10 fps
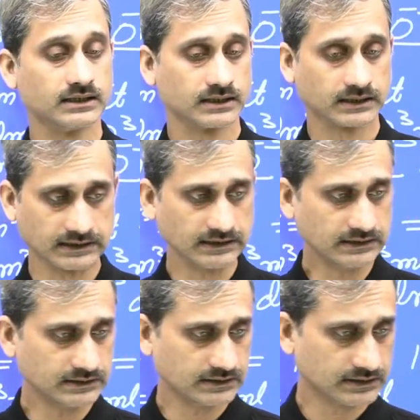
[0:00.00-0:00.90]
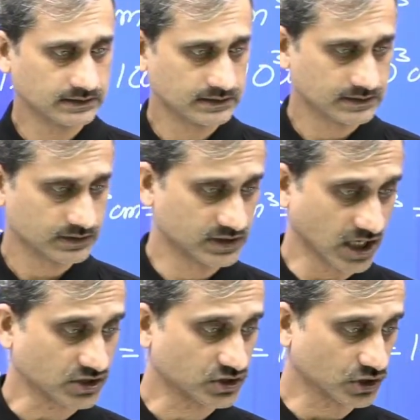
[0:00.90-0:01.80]
Clear?
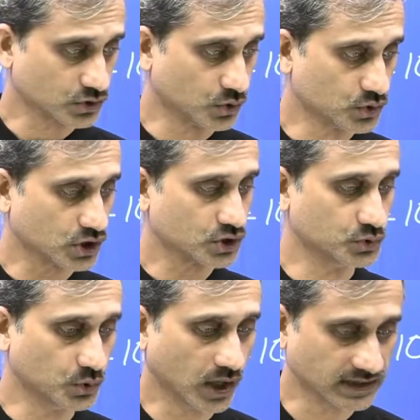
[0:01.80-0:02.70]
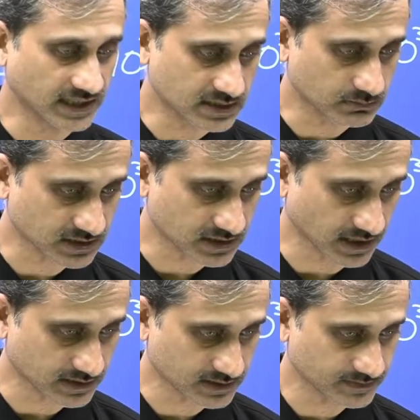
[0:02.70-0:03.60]
Just don't do these
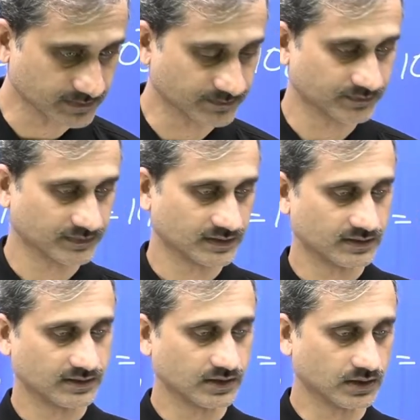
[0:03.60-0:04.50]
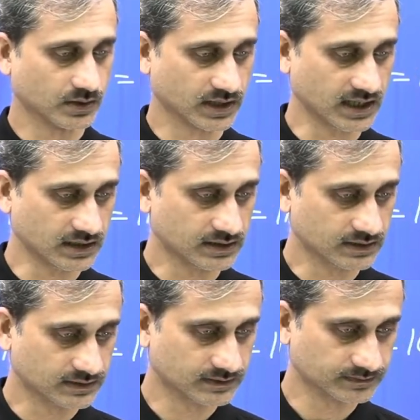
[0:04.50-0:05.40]
mistakes. Okay.
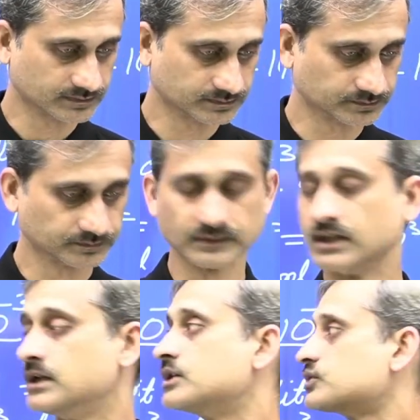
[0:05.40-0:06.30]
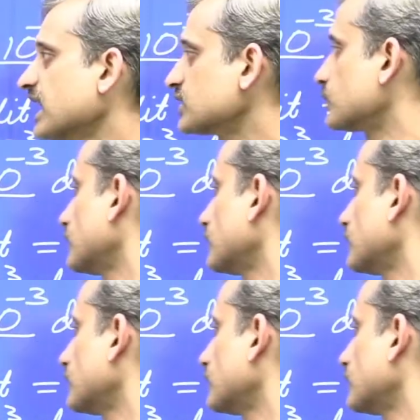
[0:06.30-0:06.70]
So that's what